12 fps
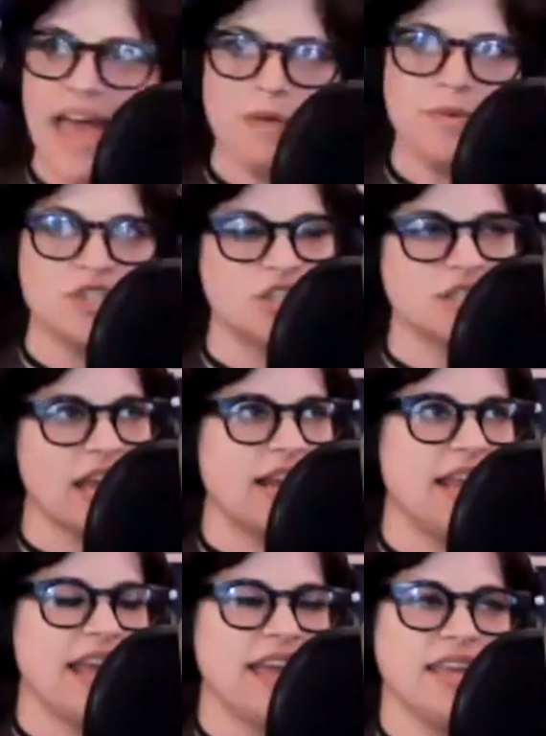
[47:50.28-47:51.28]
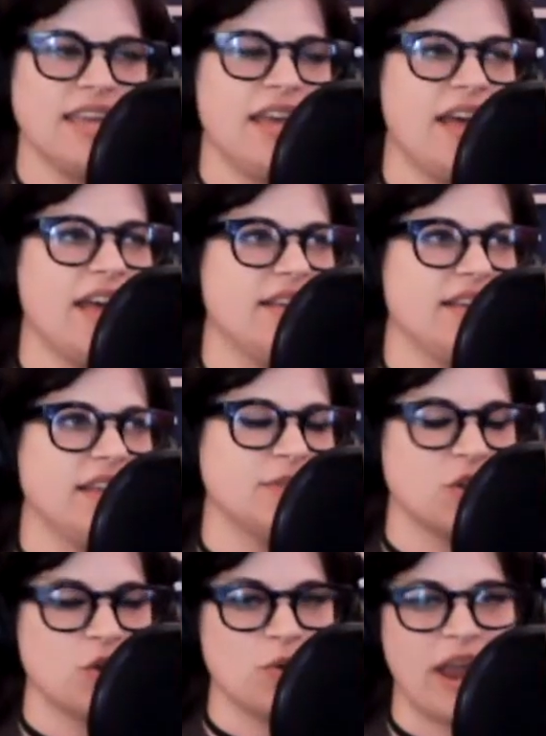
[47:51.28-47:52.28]
it was just kind of like uh, he
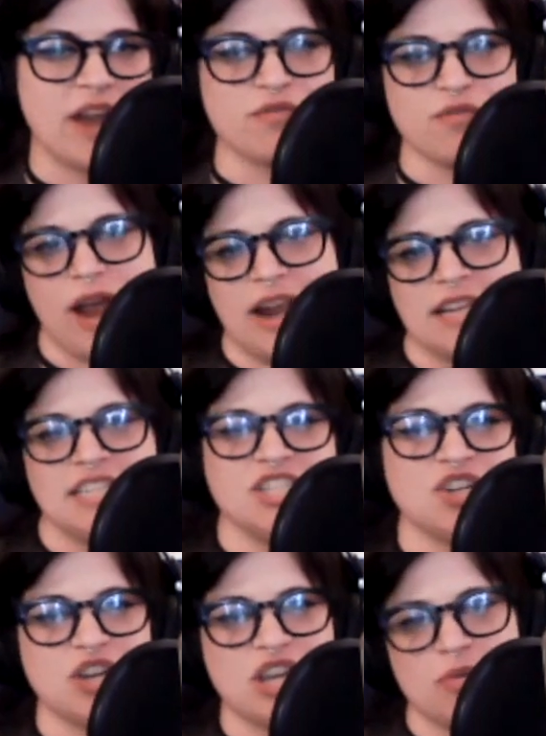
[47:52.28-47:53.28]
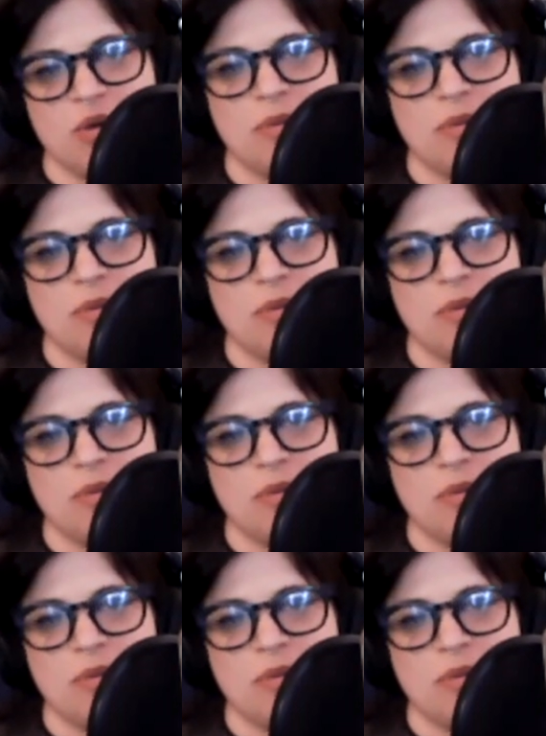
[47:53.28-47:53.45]
was the creative writing teacher. He wrote a